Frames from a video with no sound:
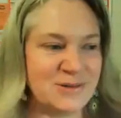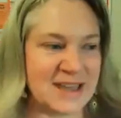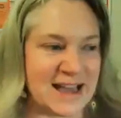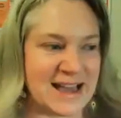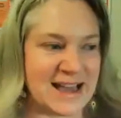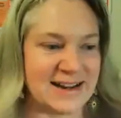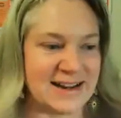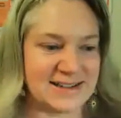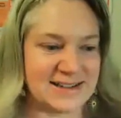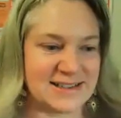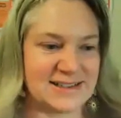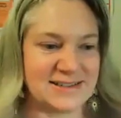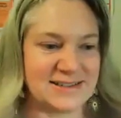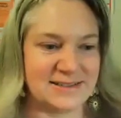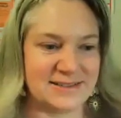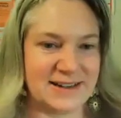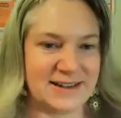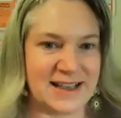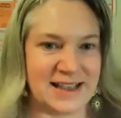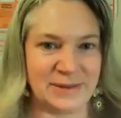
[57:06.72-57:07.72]
that
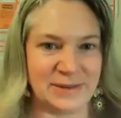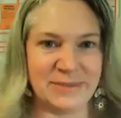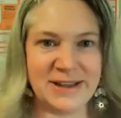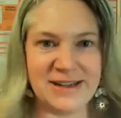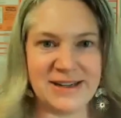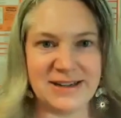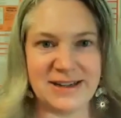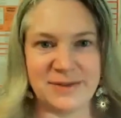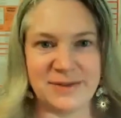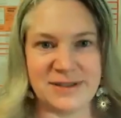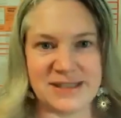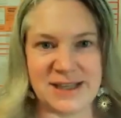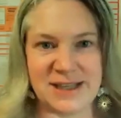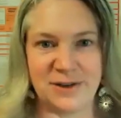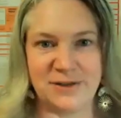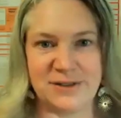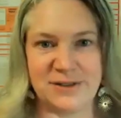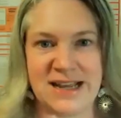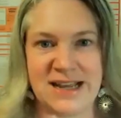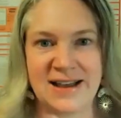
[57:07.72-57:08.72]
element of
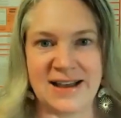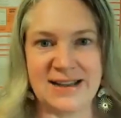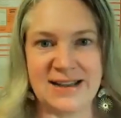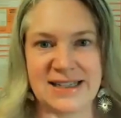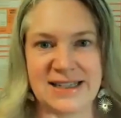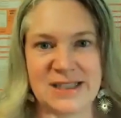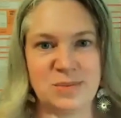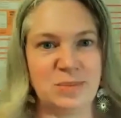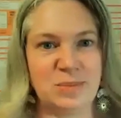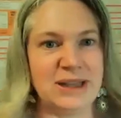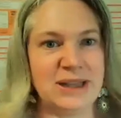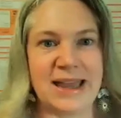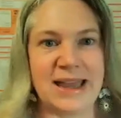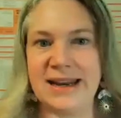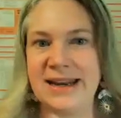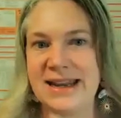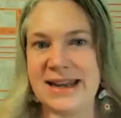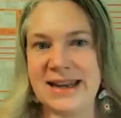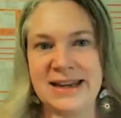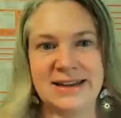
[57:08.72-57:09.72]
self-doubt that's
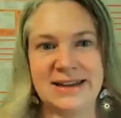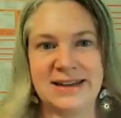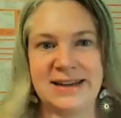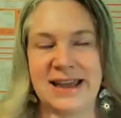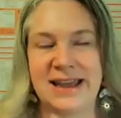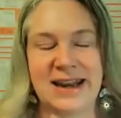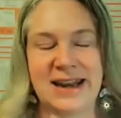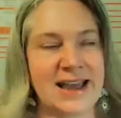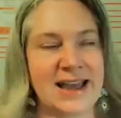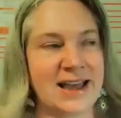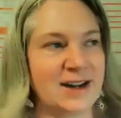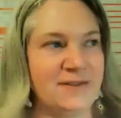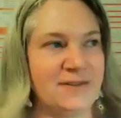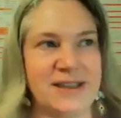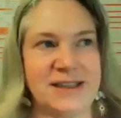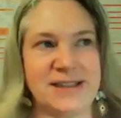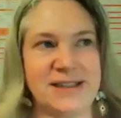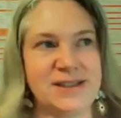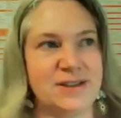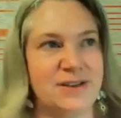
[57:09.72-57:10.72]
played in and out of
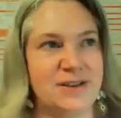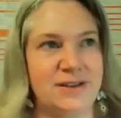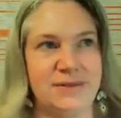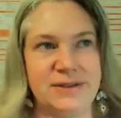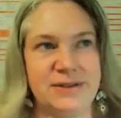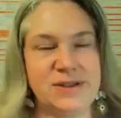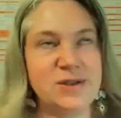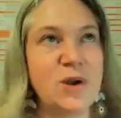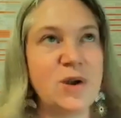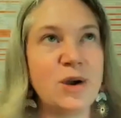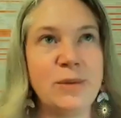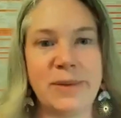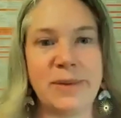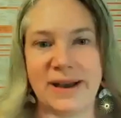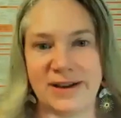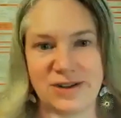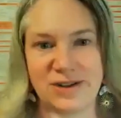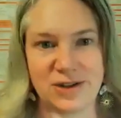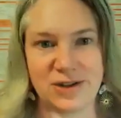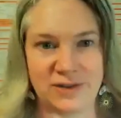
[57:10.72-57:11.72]
this so
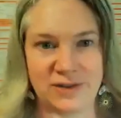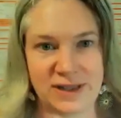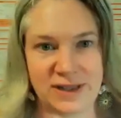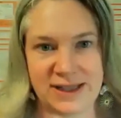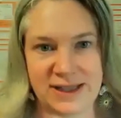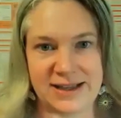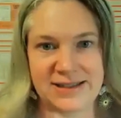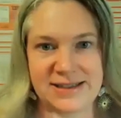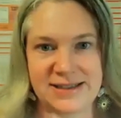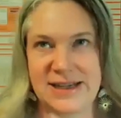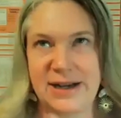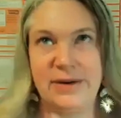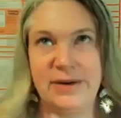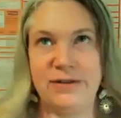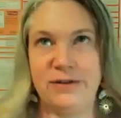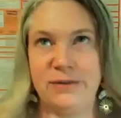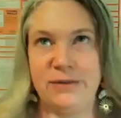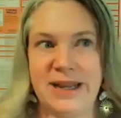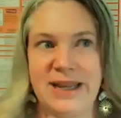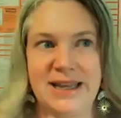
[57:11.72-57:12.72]
much over the last
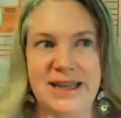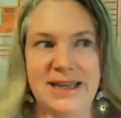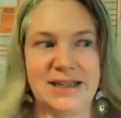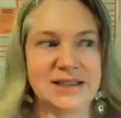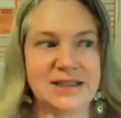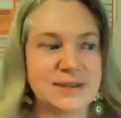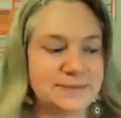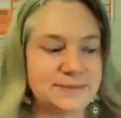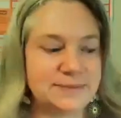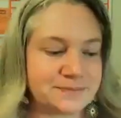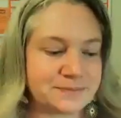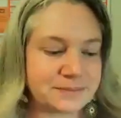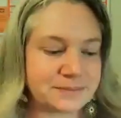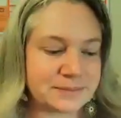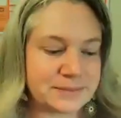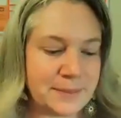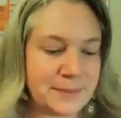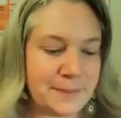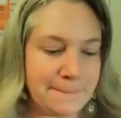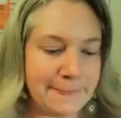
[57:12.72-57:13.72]
however many years.
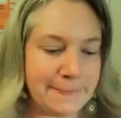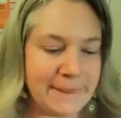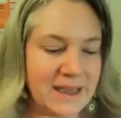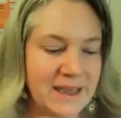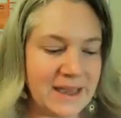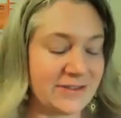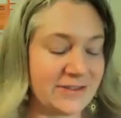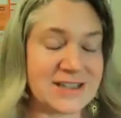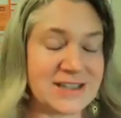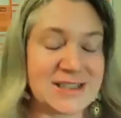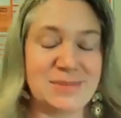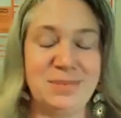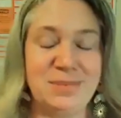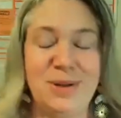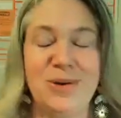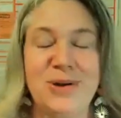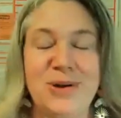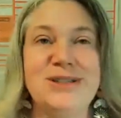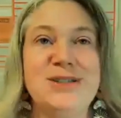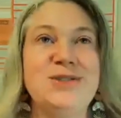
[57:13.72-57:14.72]
And I've
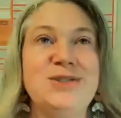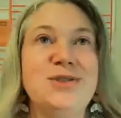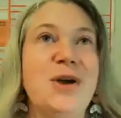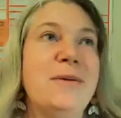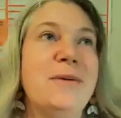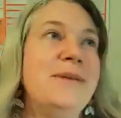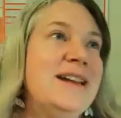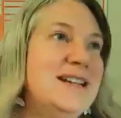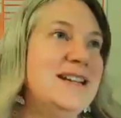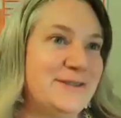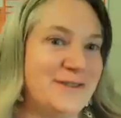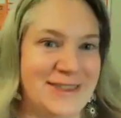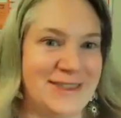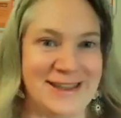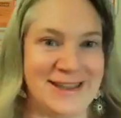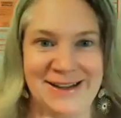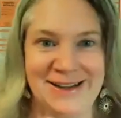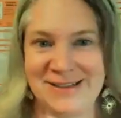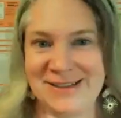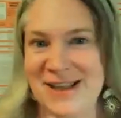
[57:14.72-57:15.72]
explored so many different
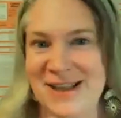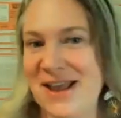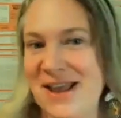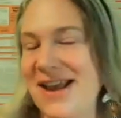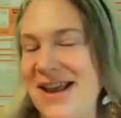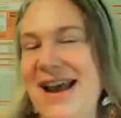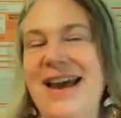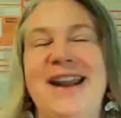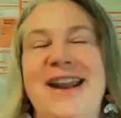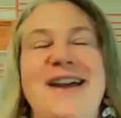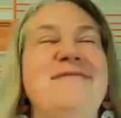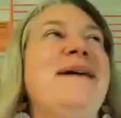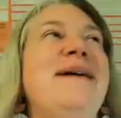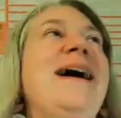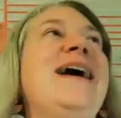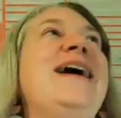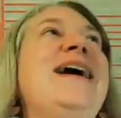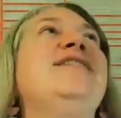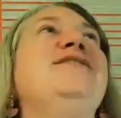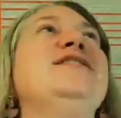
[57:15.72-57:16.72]
things, and I've
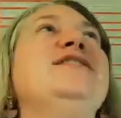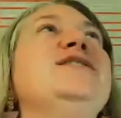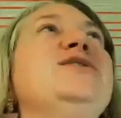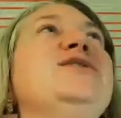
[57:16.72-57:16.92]
paid for